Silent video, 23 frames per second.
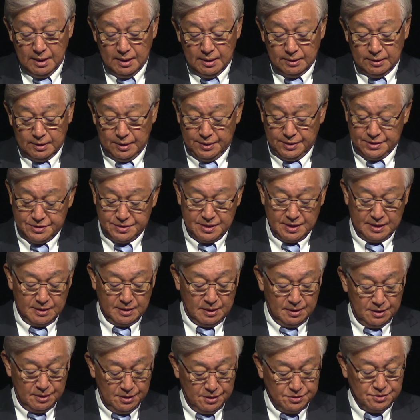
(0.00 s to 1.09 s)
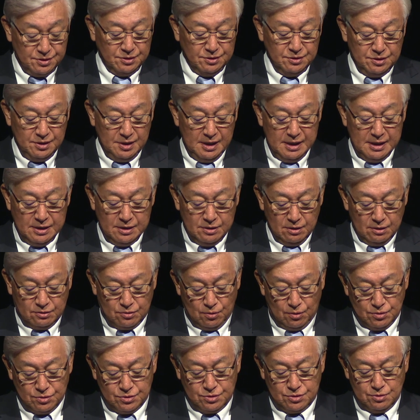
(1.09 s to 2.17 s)
There is an urgent need
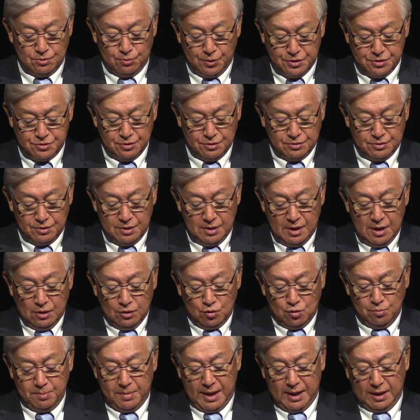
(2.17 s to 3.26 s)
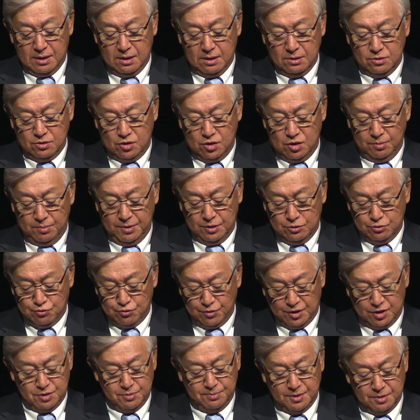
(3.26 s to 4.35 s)
across the region to make TB
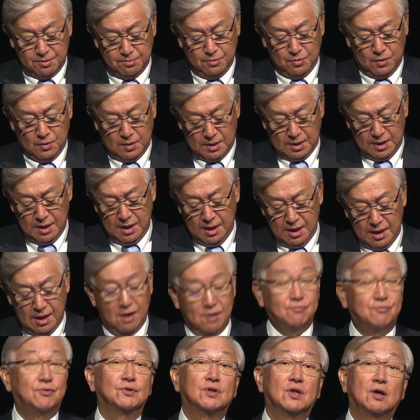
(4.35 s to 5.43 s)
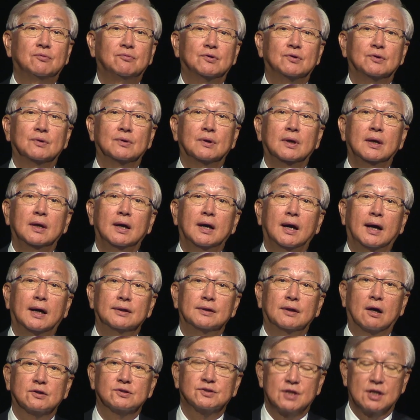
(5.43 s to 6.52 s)
treatment more affordable and
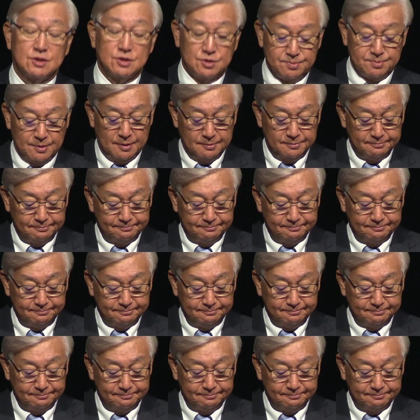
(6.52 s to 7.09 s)
accessible.